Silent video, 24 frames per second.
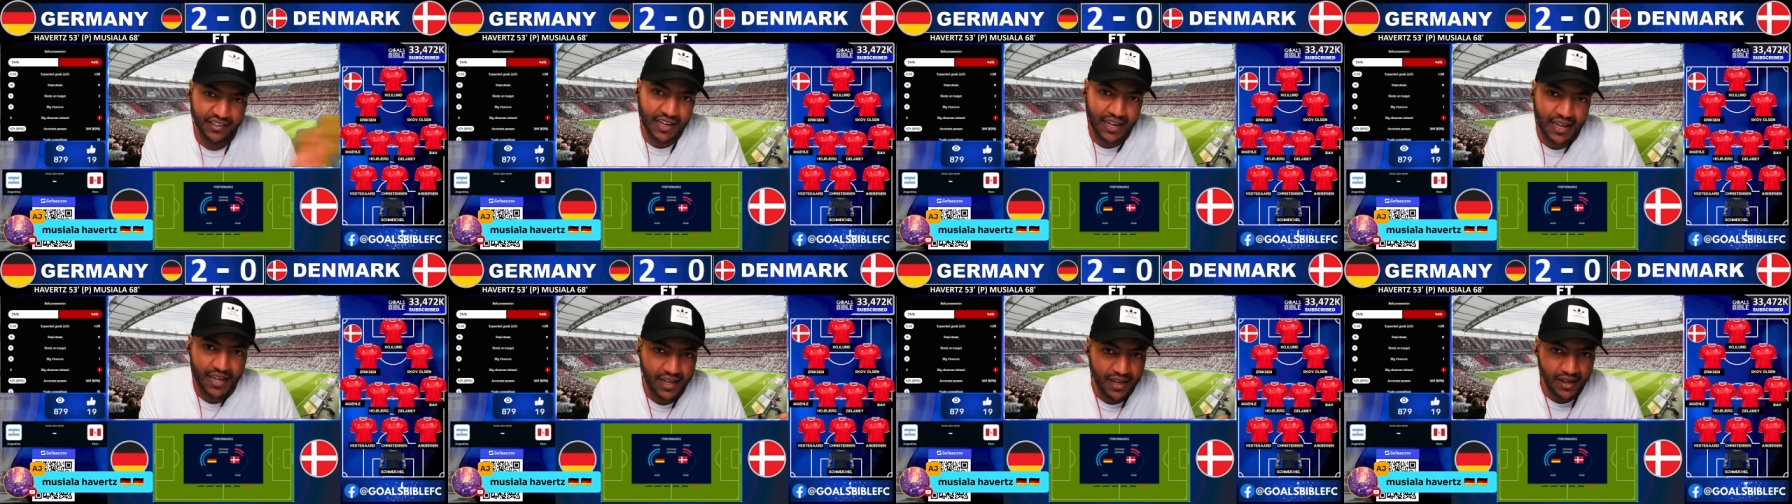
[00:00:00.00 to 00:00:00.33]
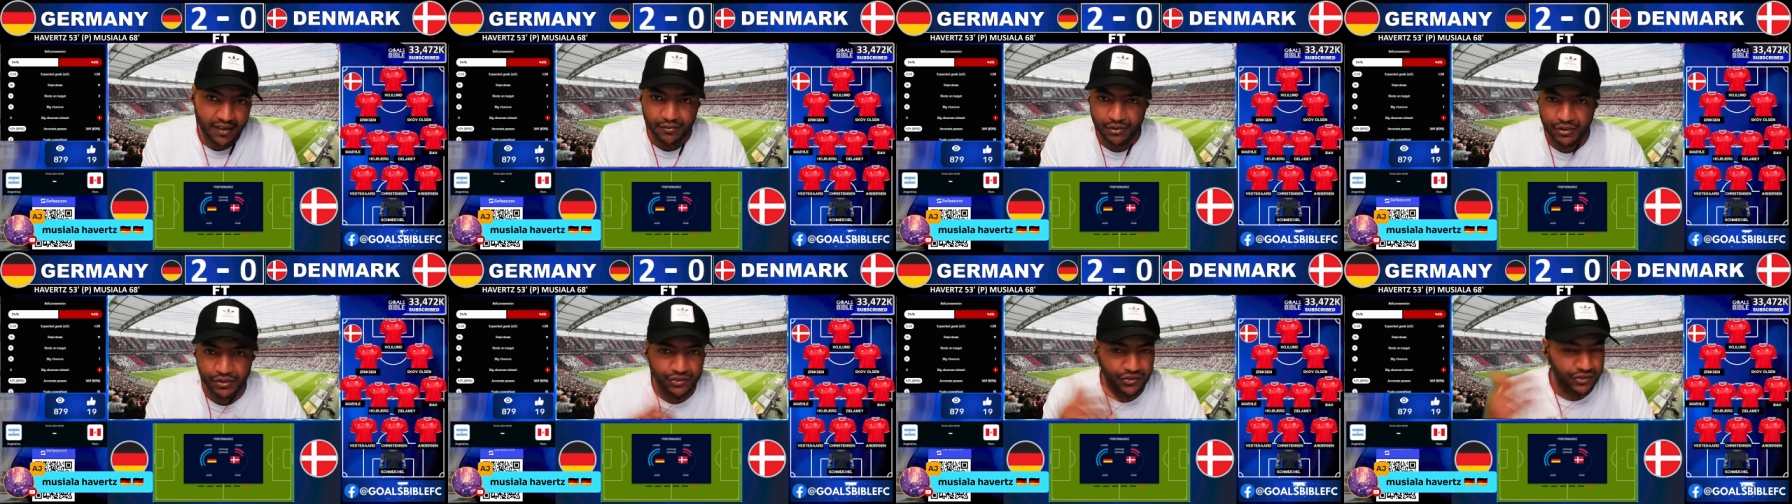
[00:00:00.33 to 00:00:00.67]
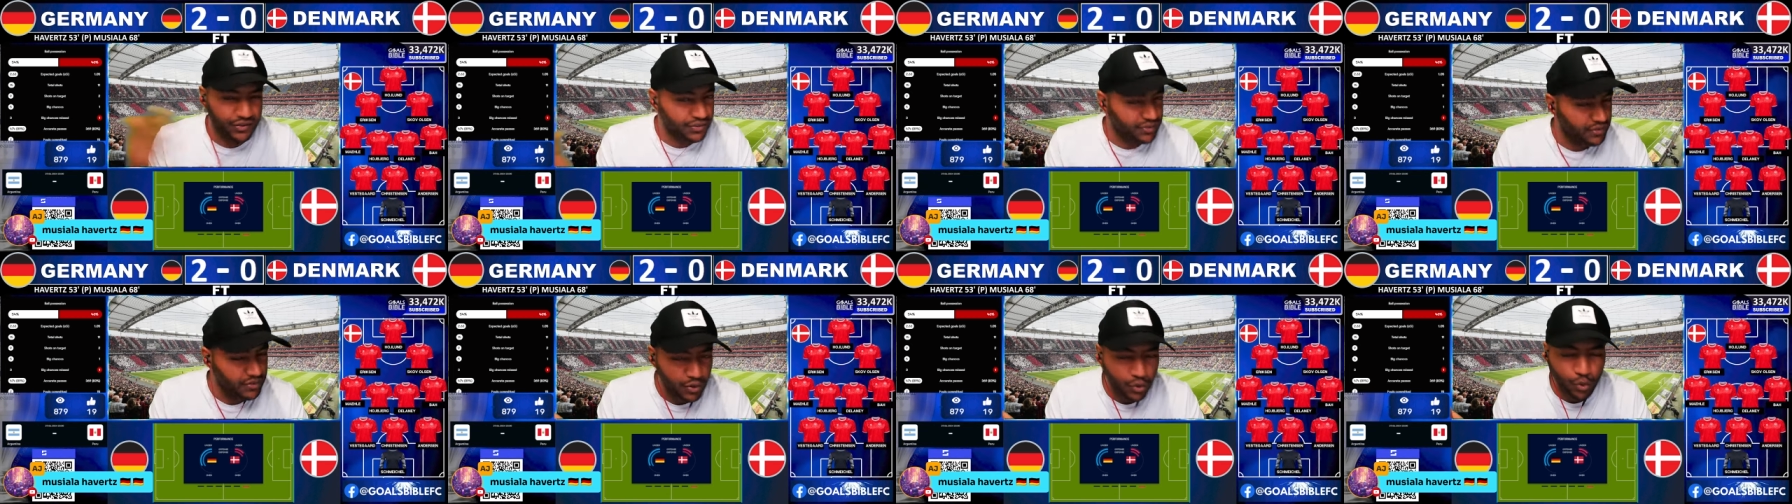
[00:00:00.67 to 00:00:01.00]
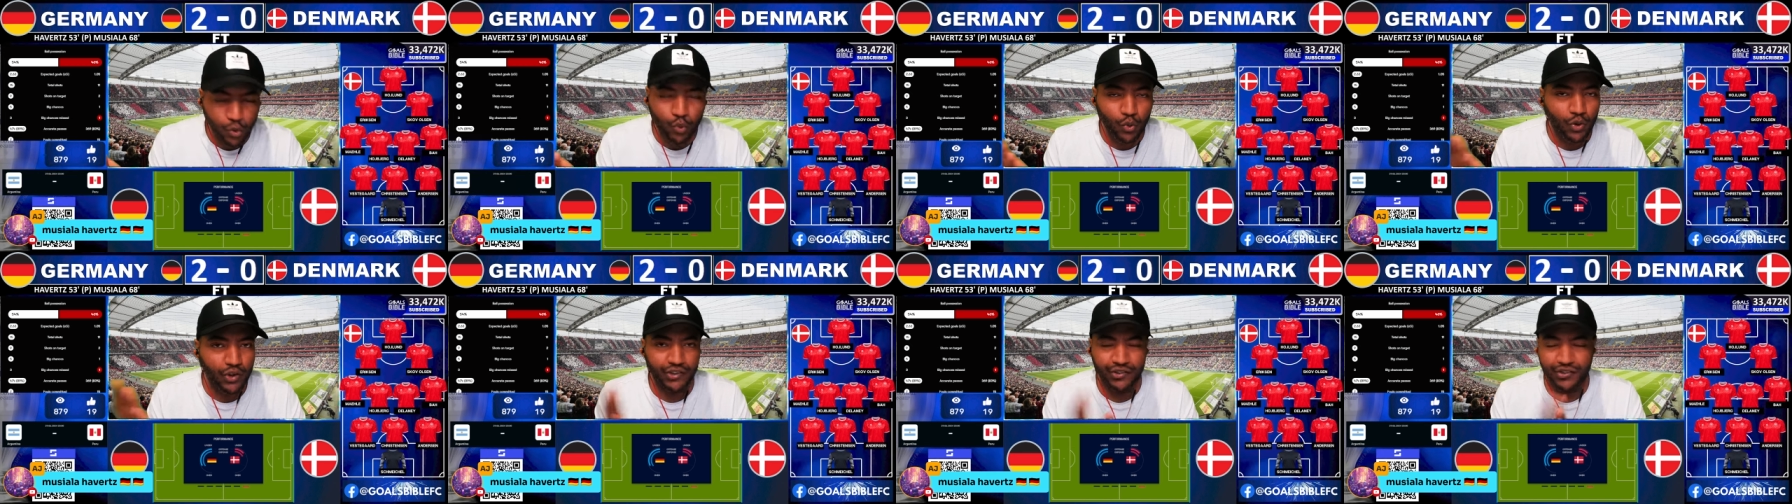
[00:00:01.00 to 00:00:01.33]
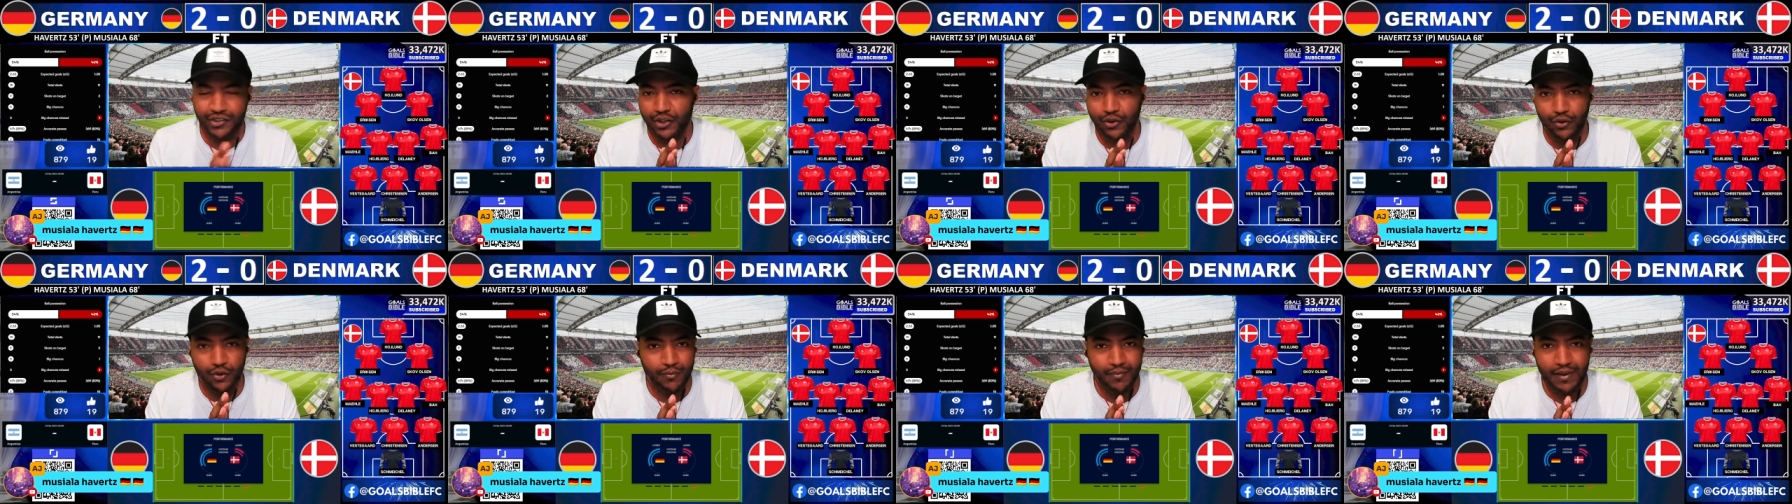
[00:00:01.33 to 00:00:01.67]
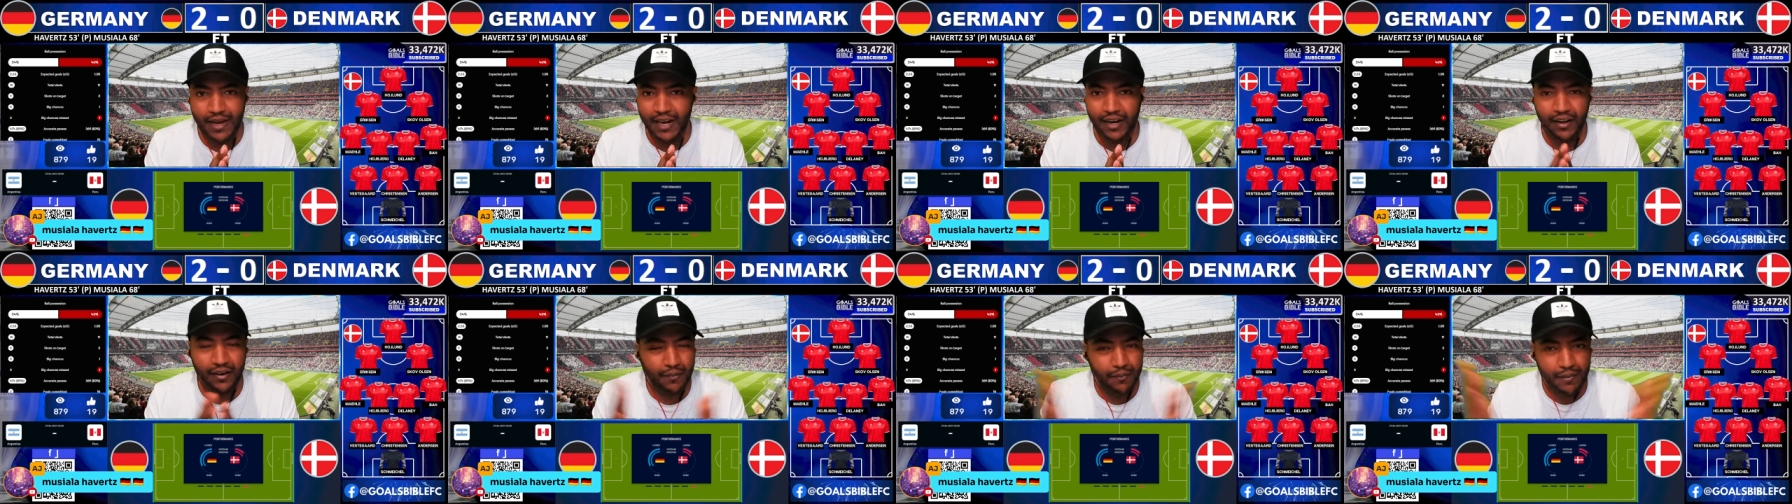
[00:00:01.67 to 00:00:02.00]
Kai Havertz, who is your
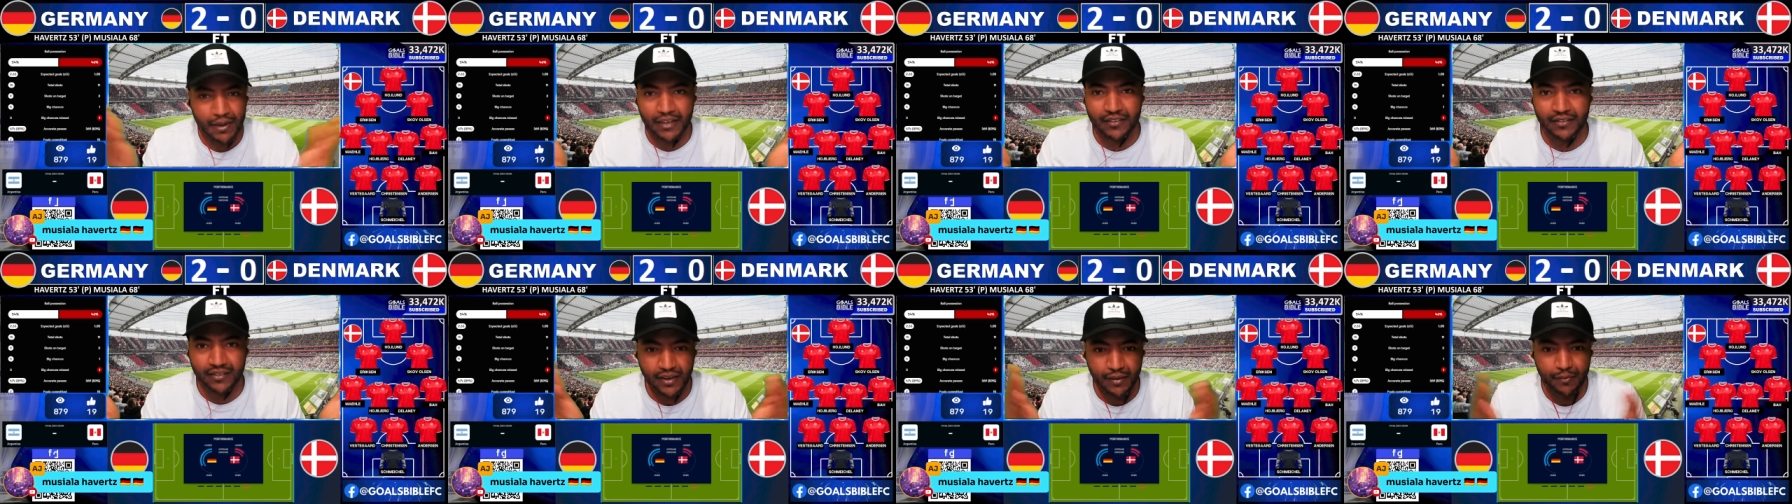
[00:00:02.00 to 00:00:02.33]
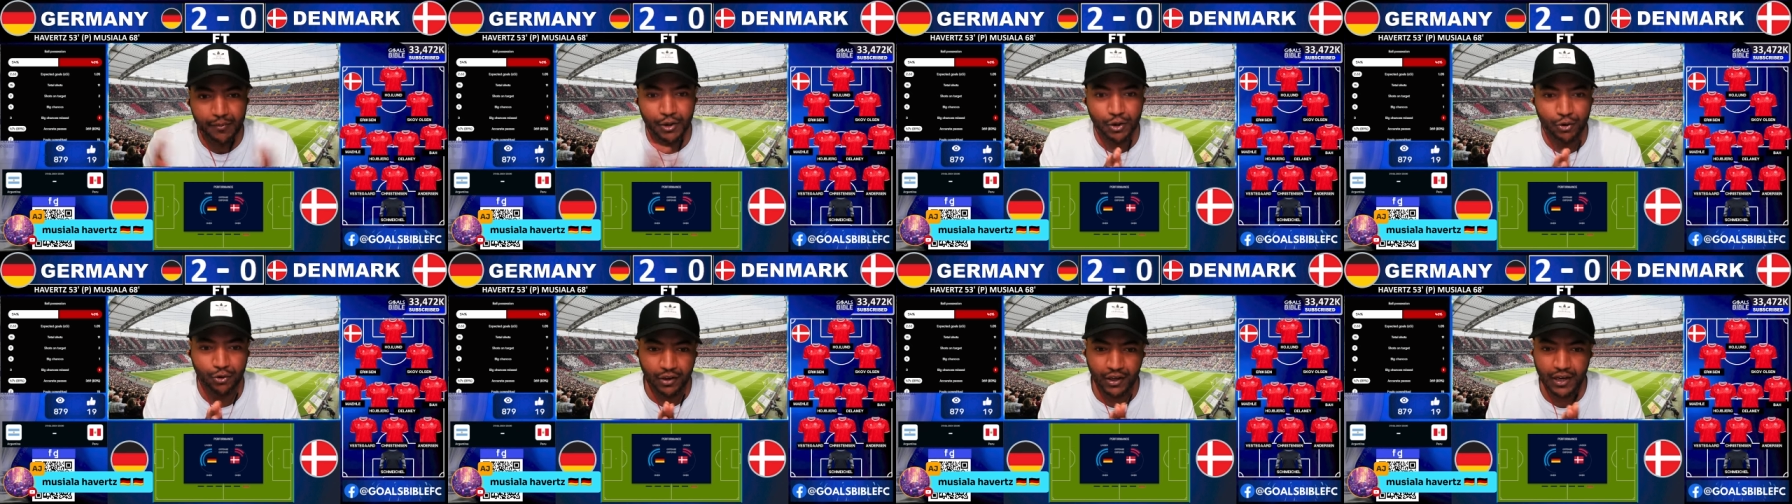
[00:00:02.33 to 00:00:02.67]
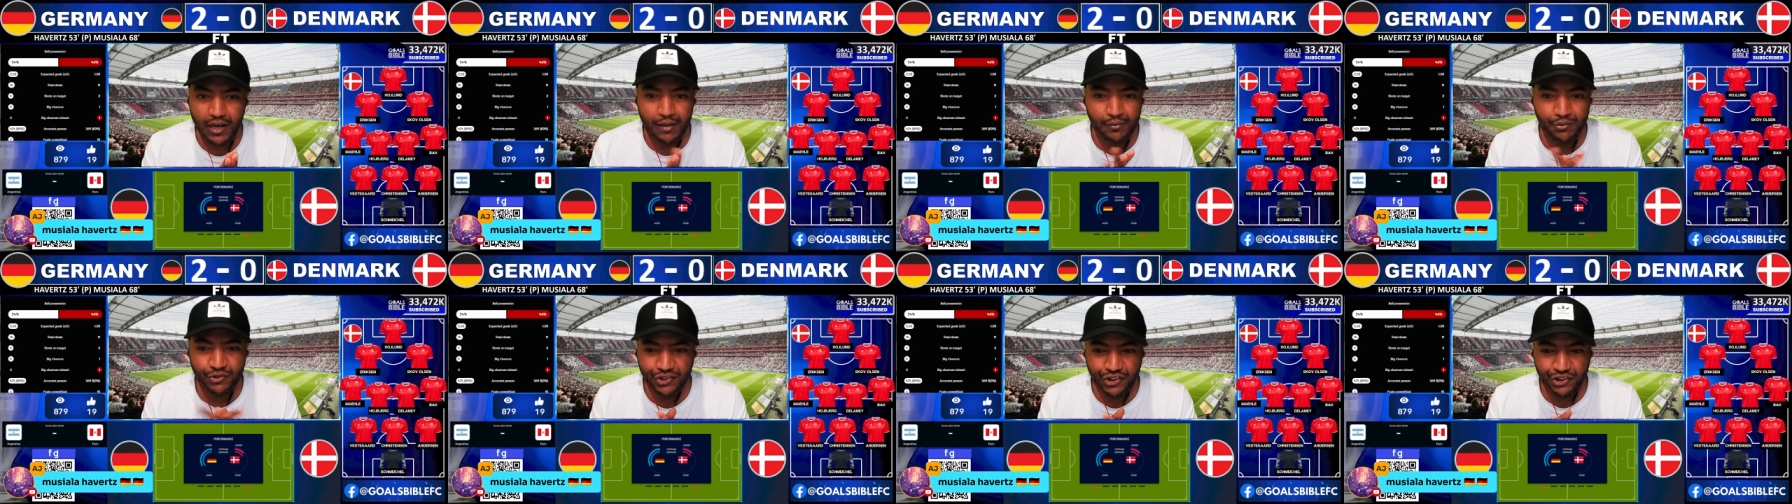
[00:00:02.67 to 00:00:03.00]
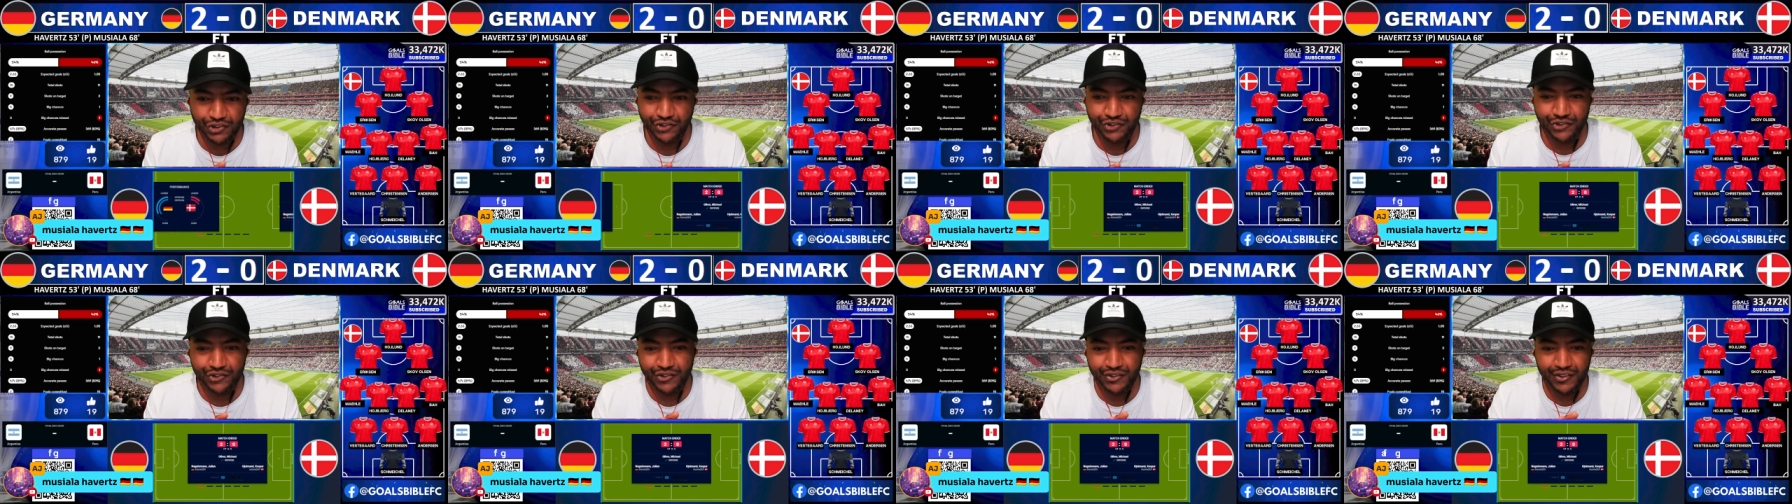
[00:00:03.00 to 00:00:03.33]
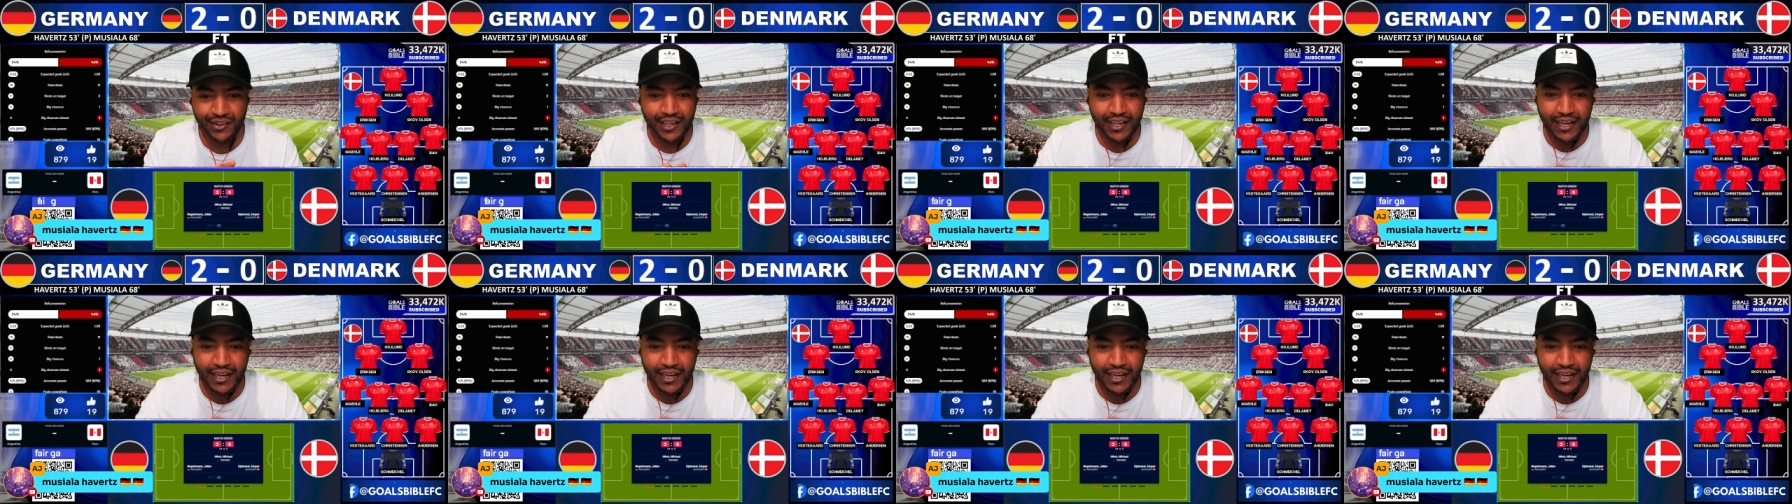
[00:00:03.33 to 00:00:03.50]
man of the match? Let me know in the comment sections.